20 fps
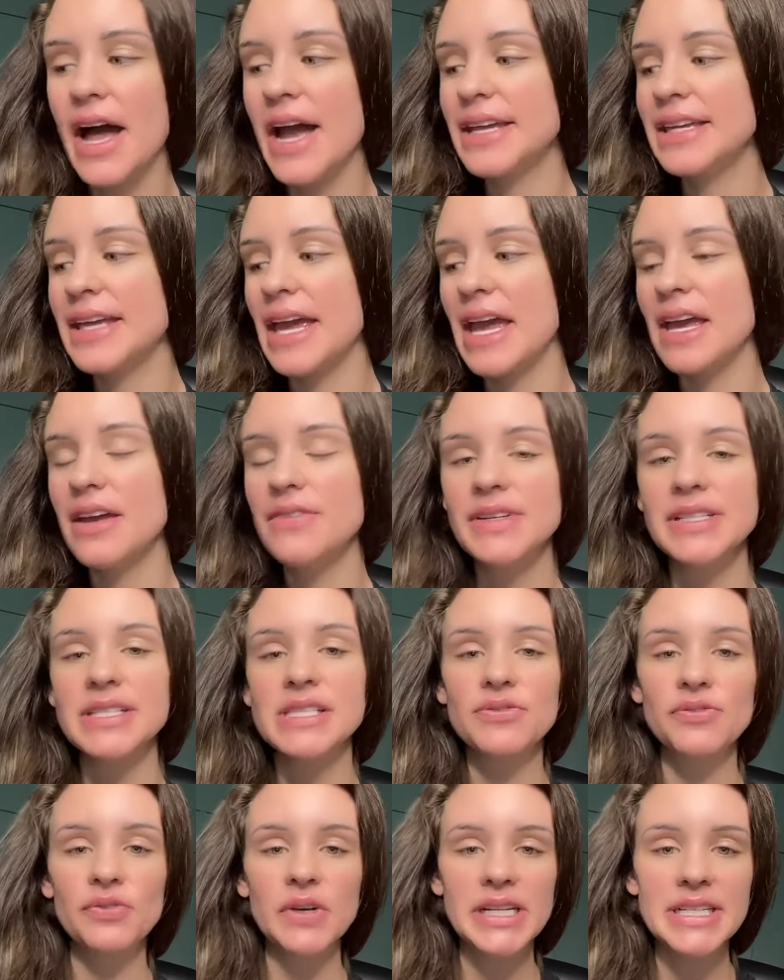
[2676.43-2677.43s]
I gave
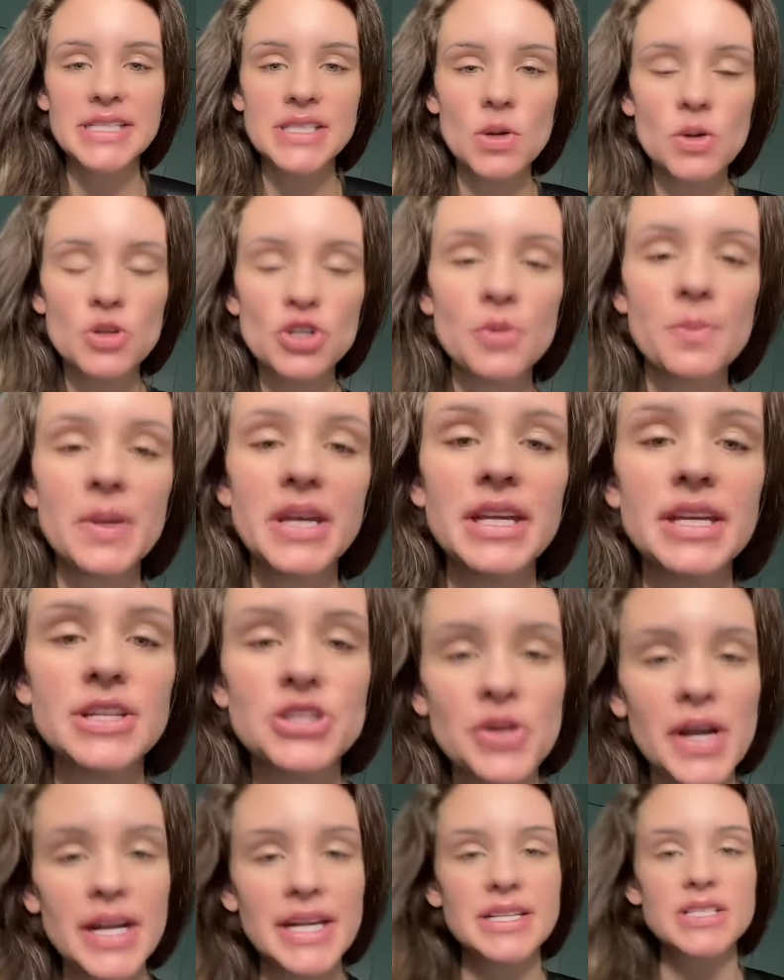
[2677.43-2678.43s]
is
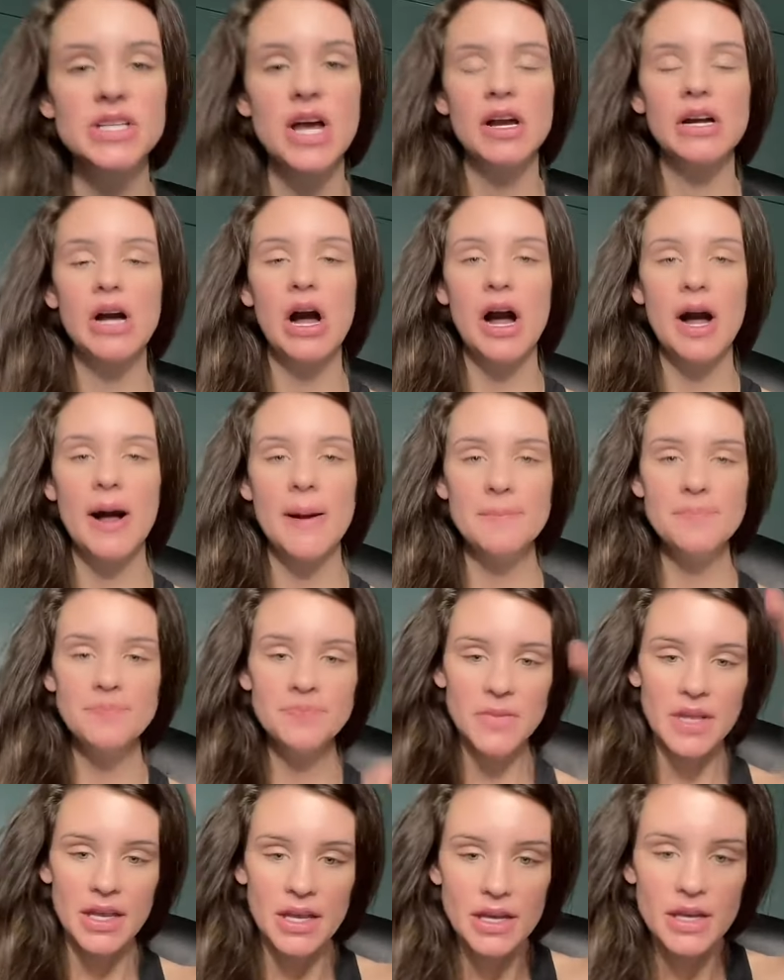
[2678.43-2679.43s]

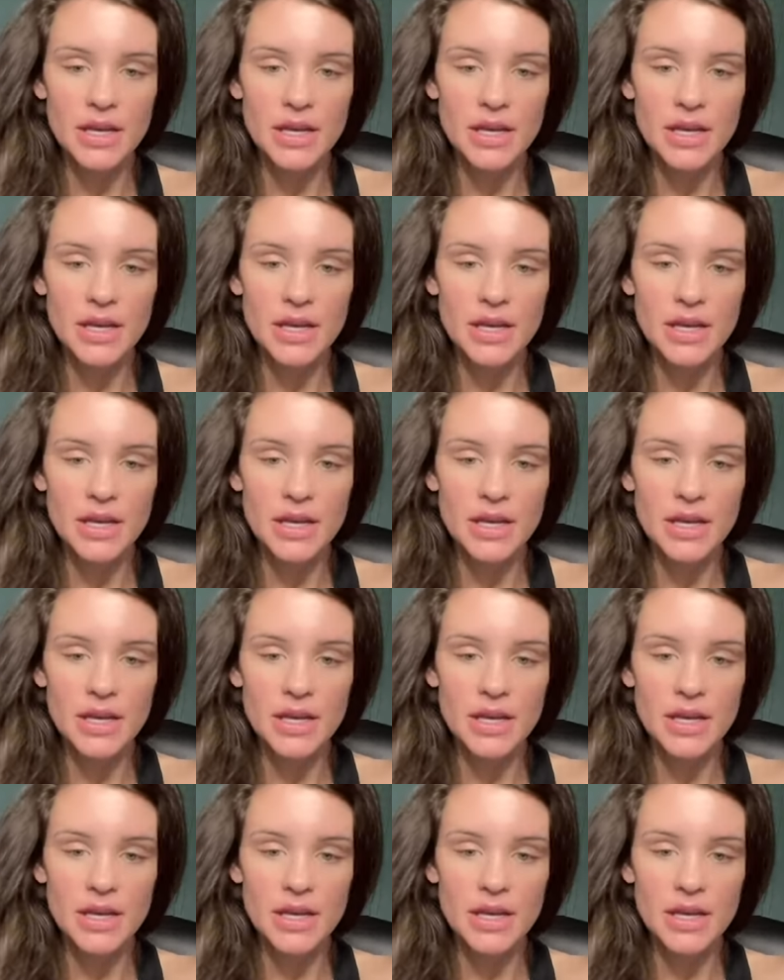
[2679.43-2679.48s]
freesocialmediatraining.com.